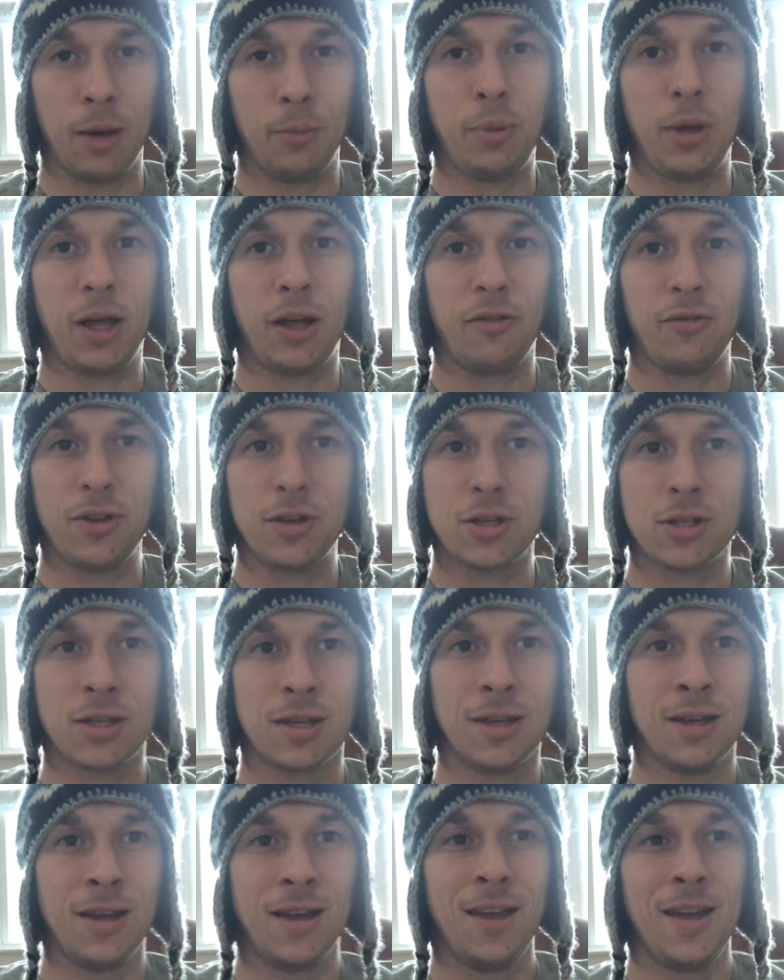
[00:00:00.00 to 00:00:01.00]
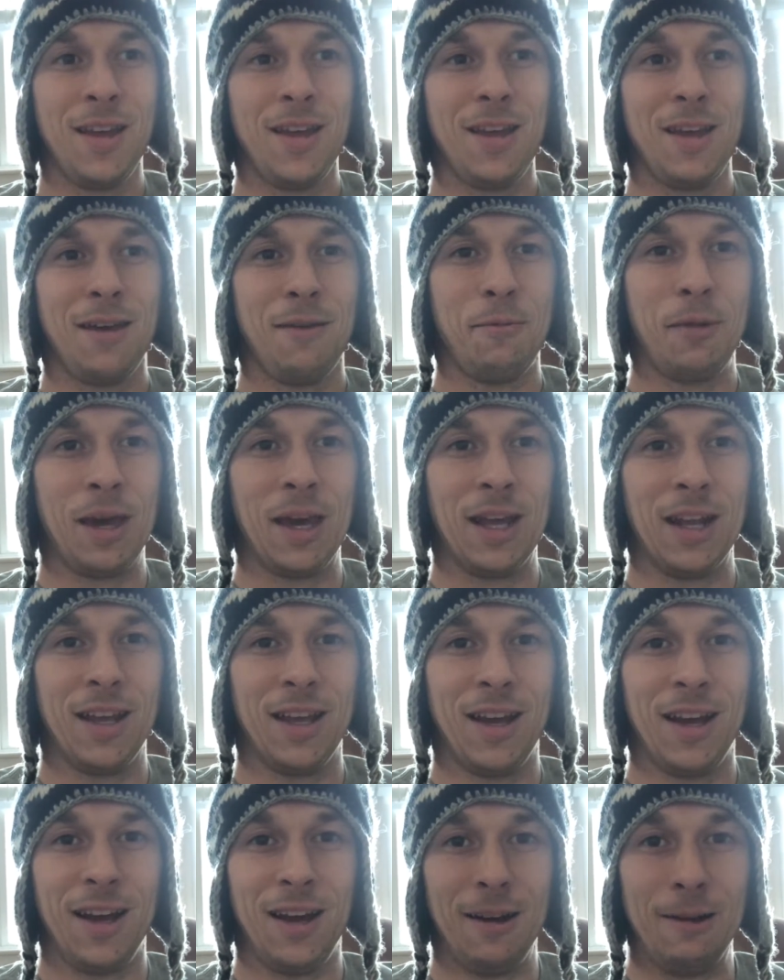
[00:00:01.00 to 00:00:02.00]
pelvis.
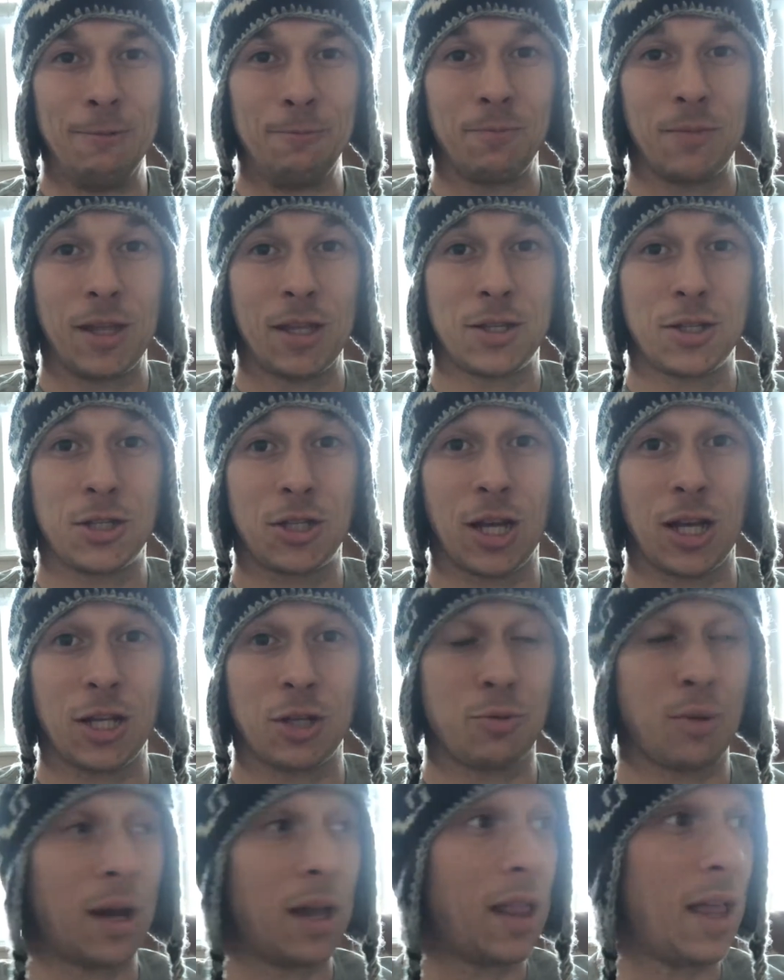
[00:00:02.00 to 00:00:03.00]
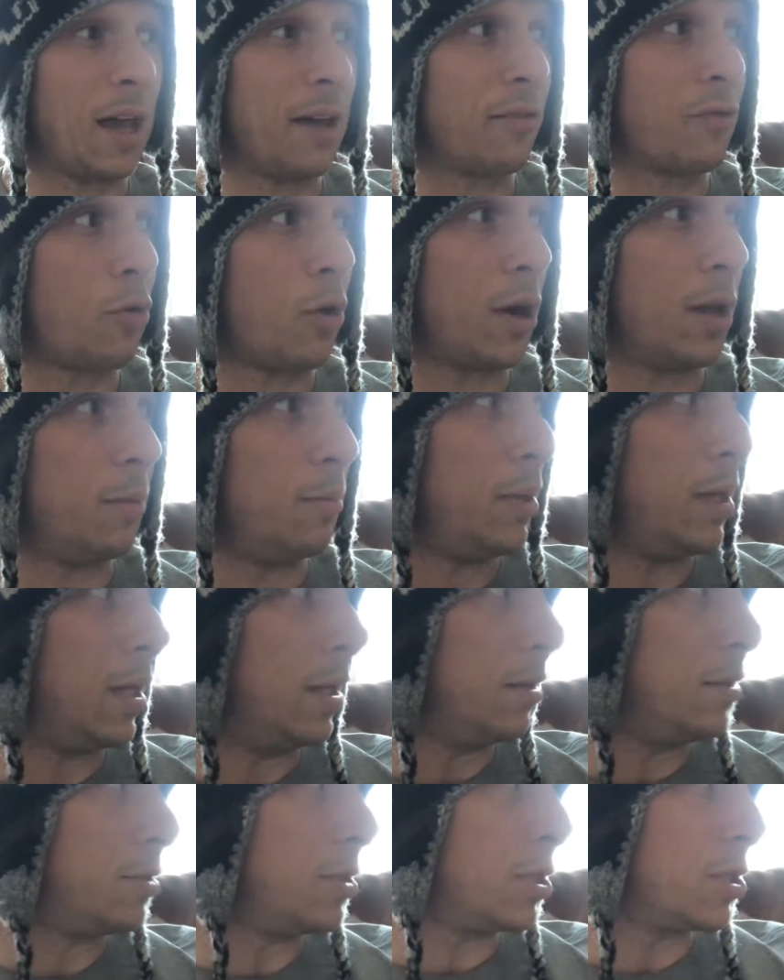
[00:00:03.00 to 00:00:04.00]
Man, it's changed my life quite a
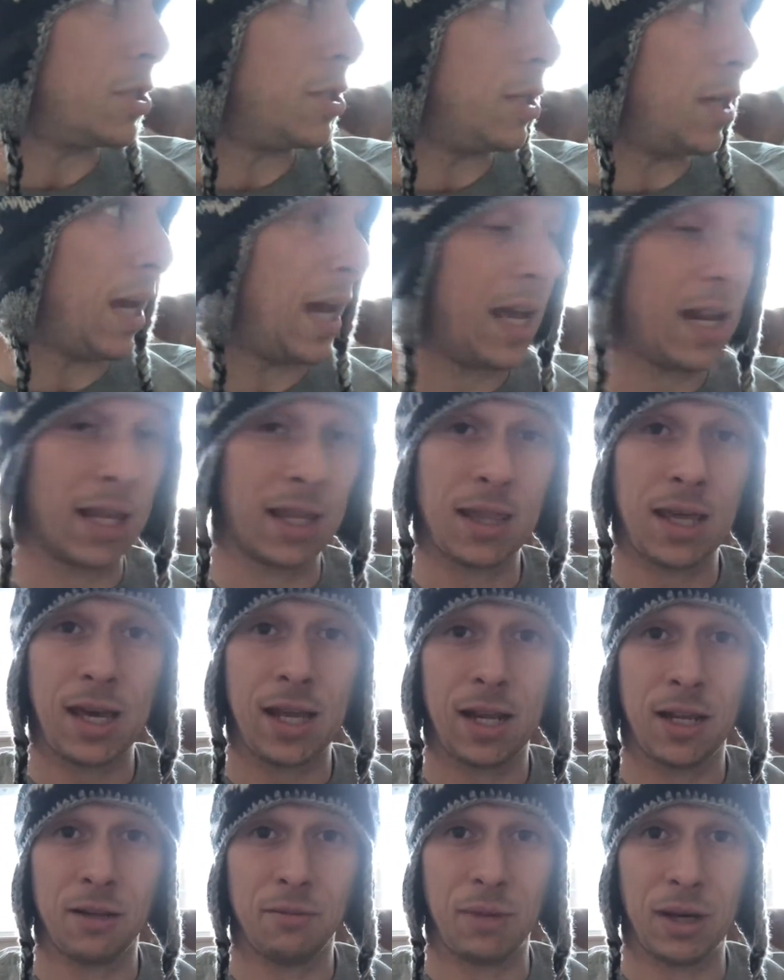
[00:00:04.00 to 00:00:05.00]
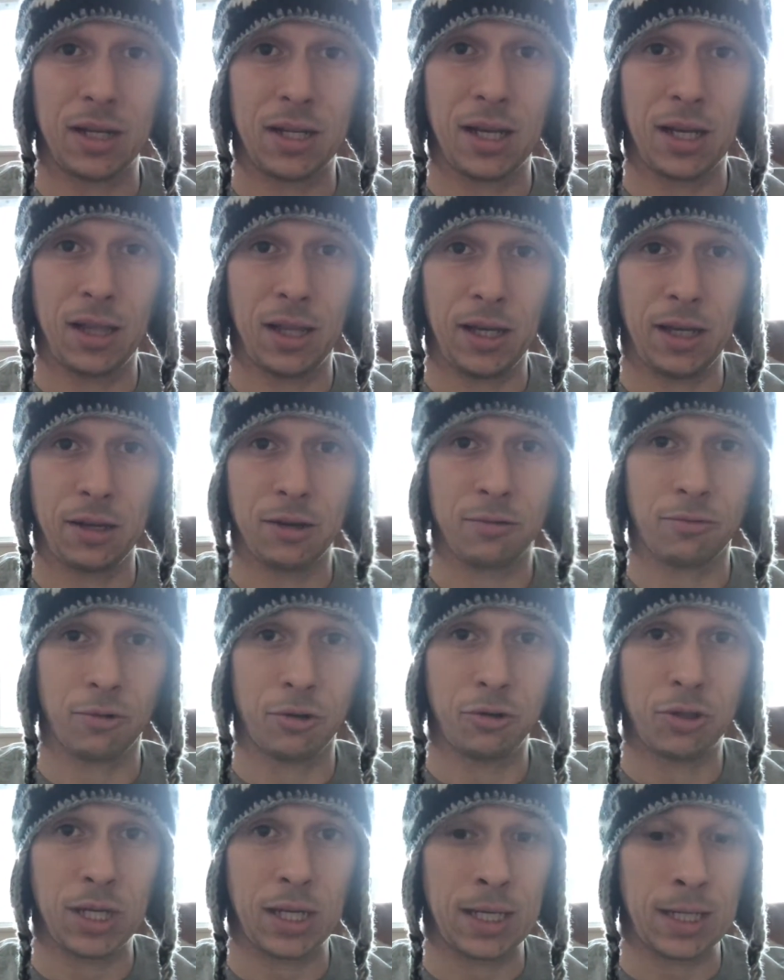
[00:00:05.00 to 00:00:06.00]
bit, just adding that into my daily
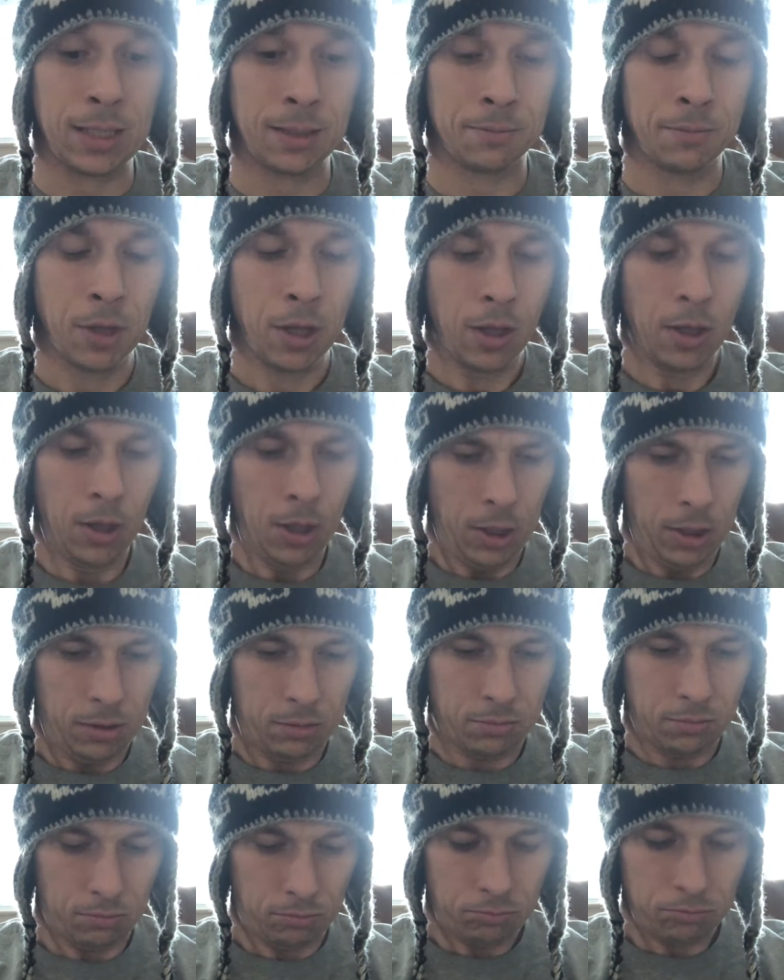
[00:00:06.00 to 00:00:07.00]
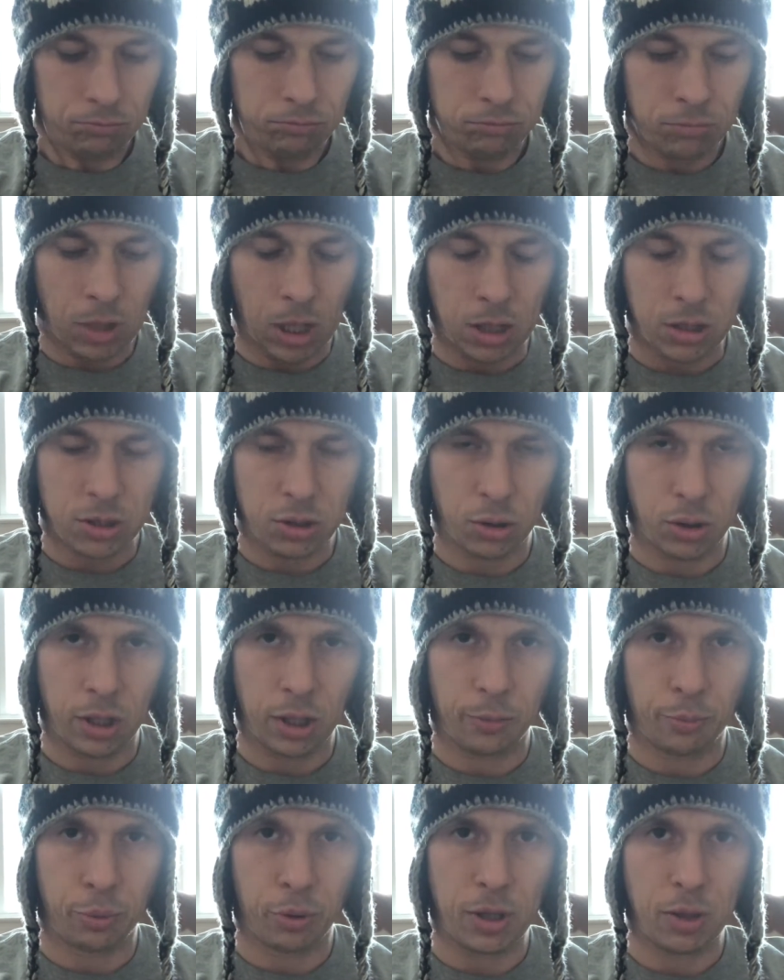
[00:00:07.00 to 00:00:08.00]
routine. Also a
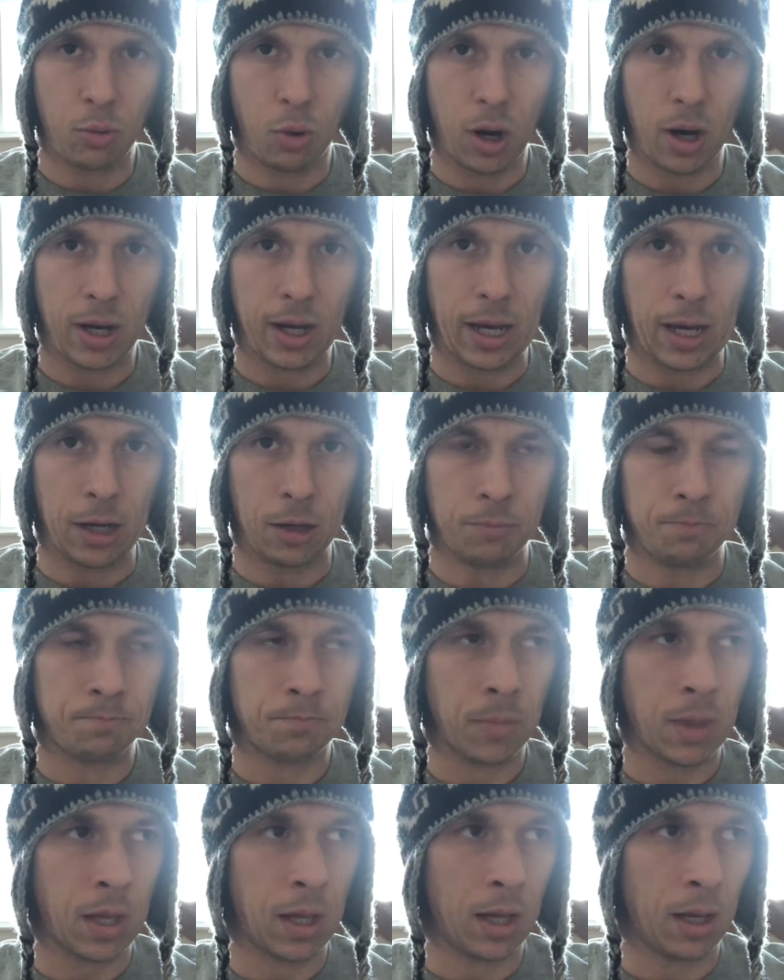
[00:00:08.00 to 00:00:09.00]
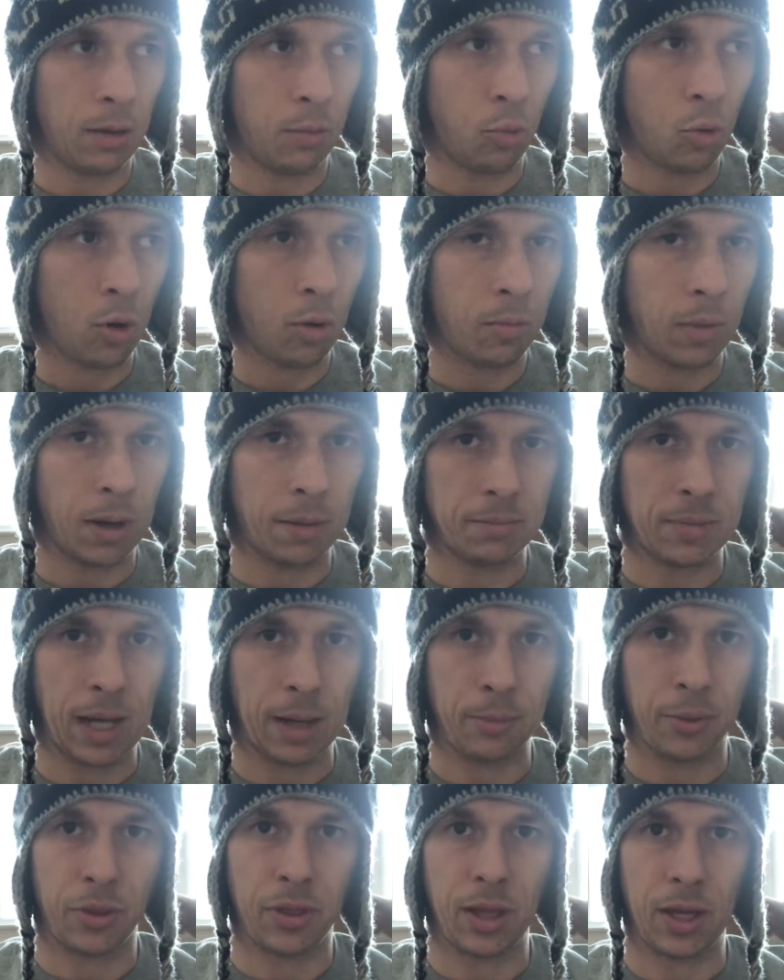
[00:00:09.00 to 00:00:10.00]
good pre-workout, warm-up
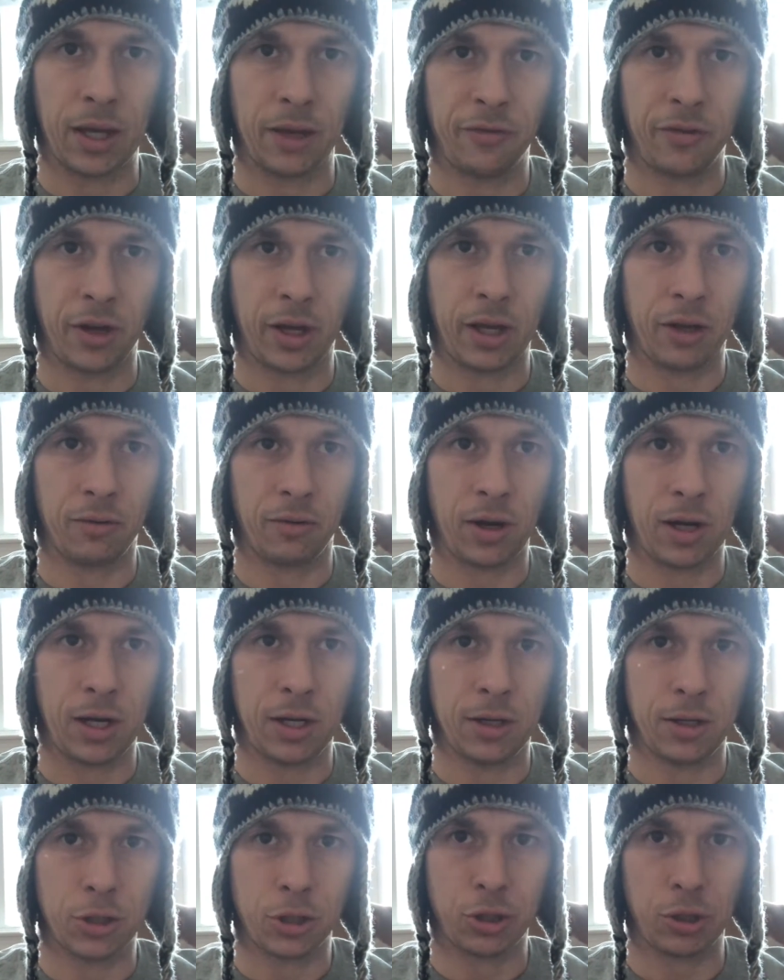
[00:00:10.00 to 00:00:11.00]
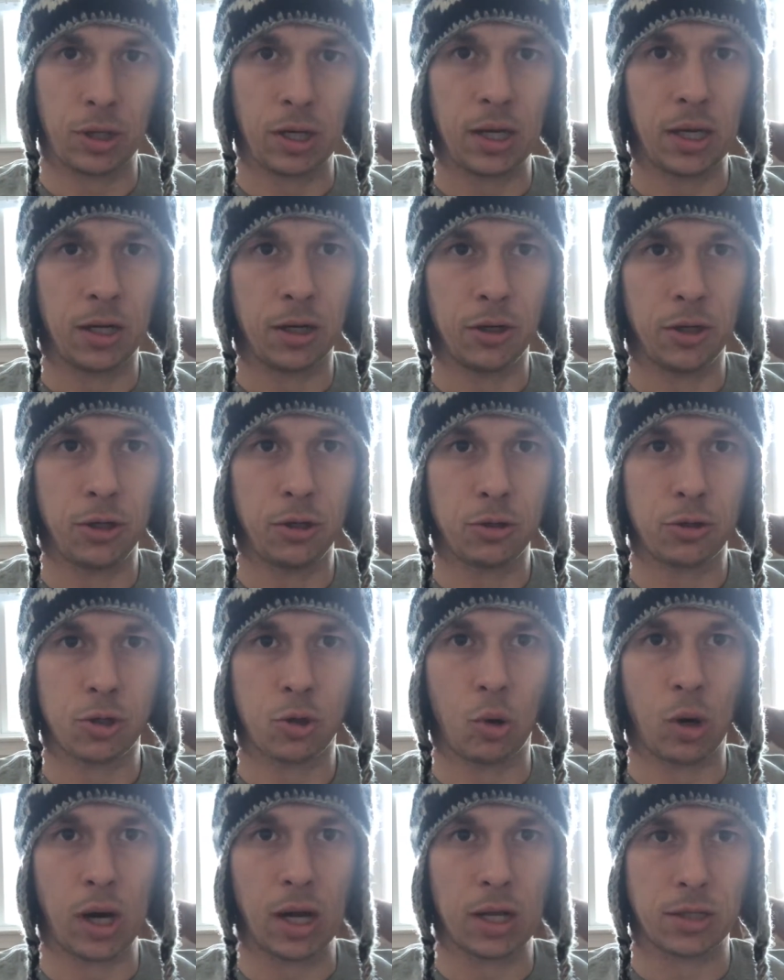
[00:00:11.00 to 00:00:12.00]
type of thing if you're getting ready to shred or do
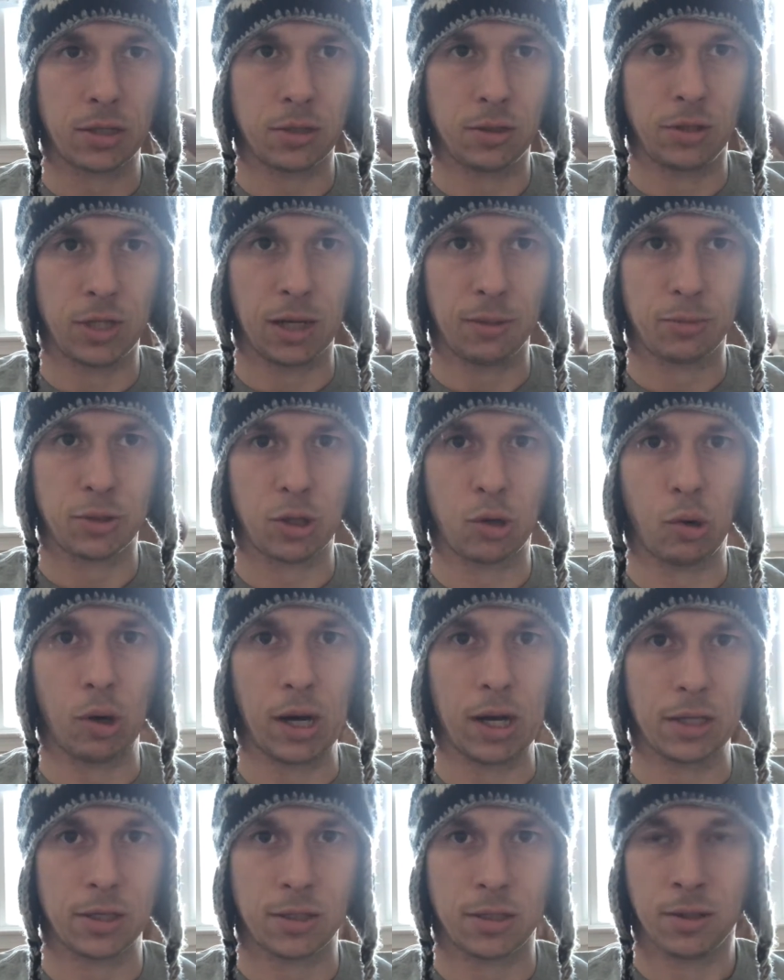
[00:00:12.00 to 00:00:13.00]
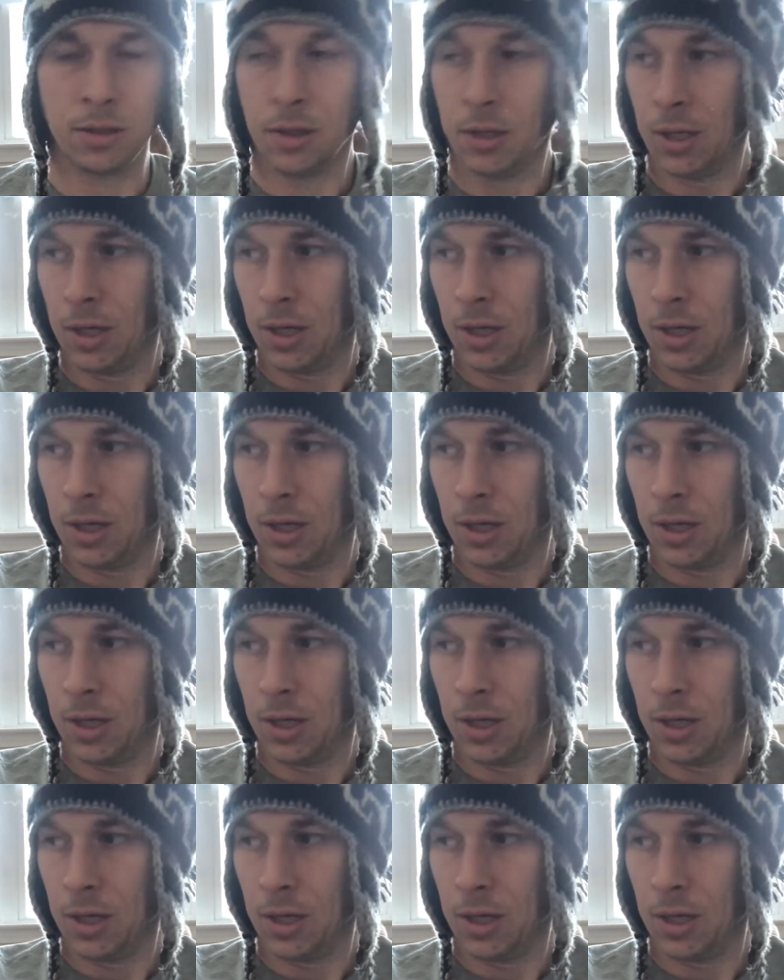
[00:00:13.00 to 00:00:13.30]
squats, jump squats,